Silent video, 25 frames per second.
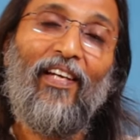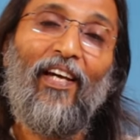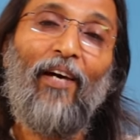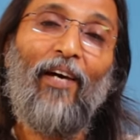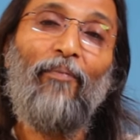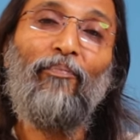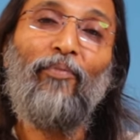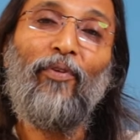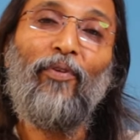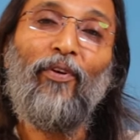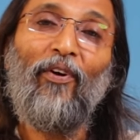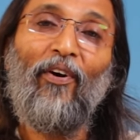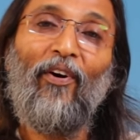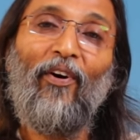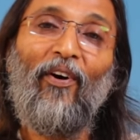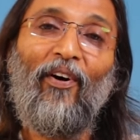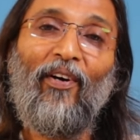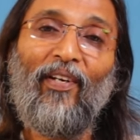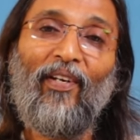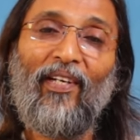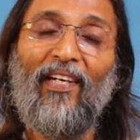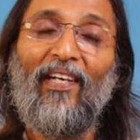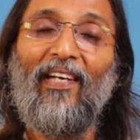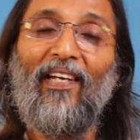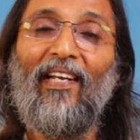A
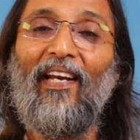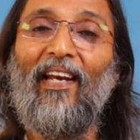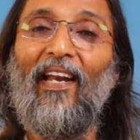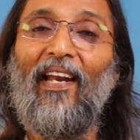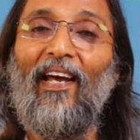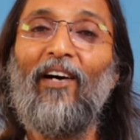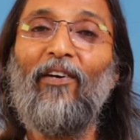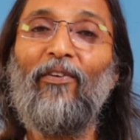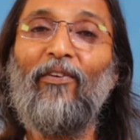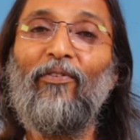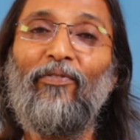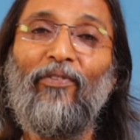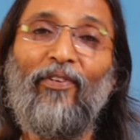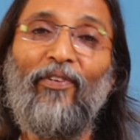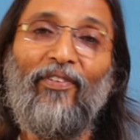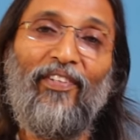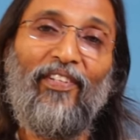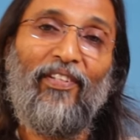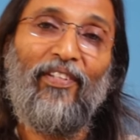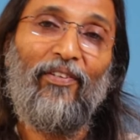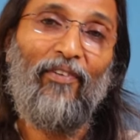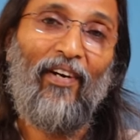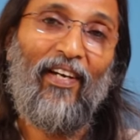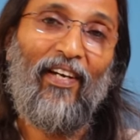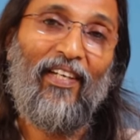pure love for the
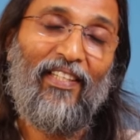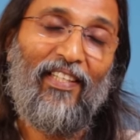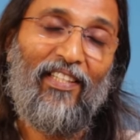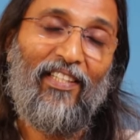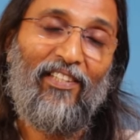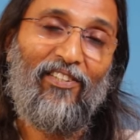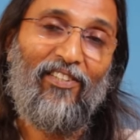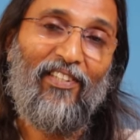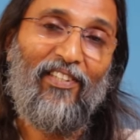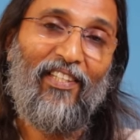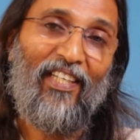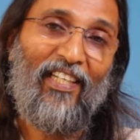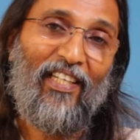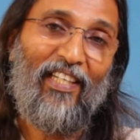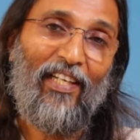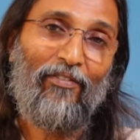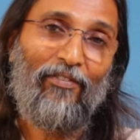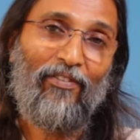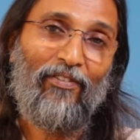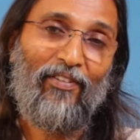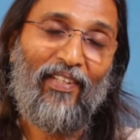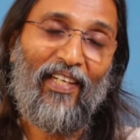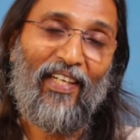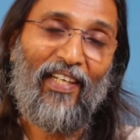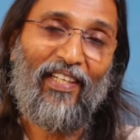divine is
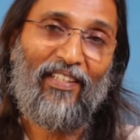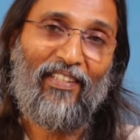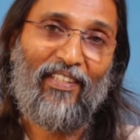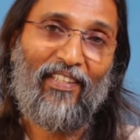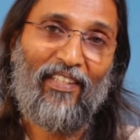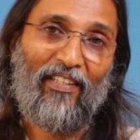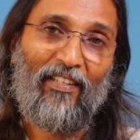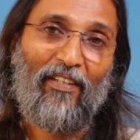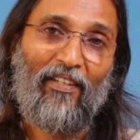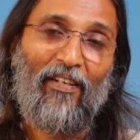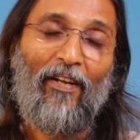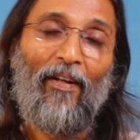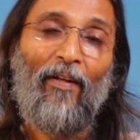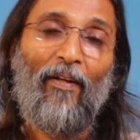enough to enter.